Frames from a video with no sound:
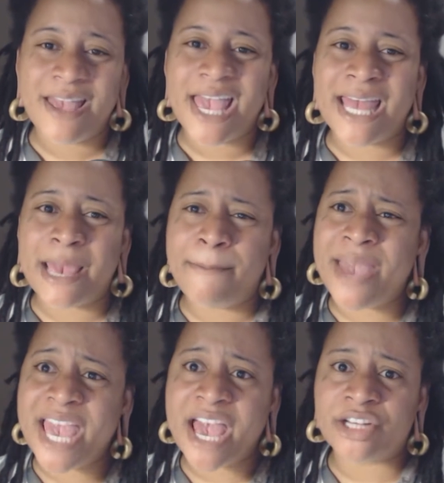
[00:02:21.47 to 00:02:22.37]
And I
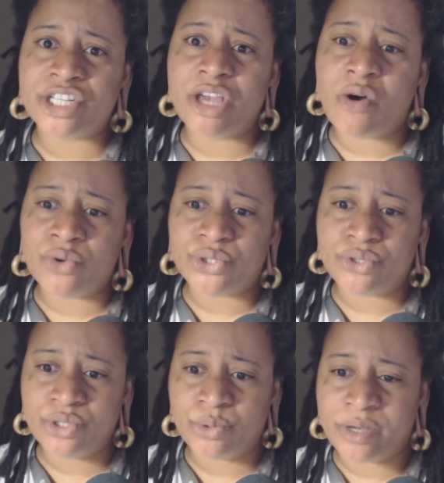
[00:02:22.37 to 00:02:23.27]
may actually also
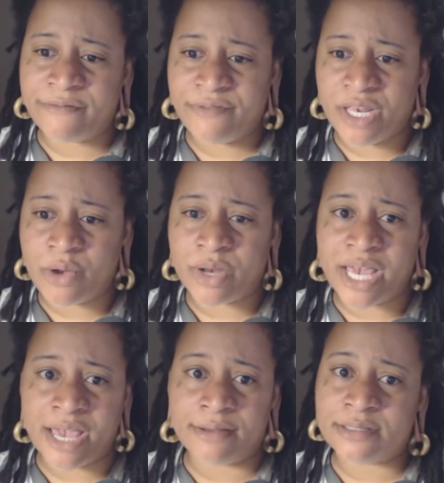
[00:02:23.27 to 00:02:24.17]
do a video on
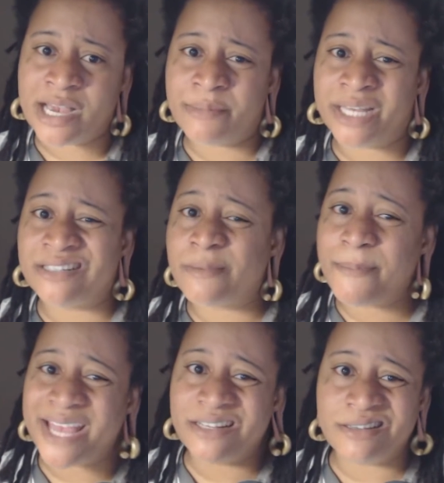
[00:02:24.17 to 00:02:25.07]
Aeon Timeline,
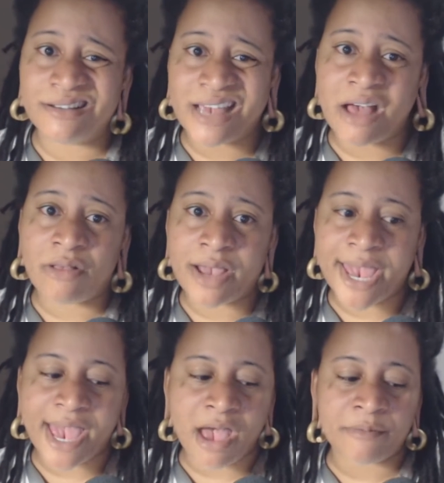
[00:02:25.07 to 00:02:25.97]
depending on how long I
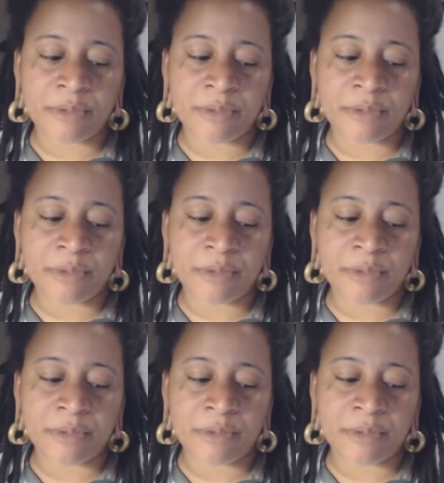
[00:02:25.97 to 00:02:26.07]
have.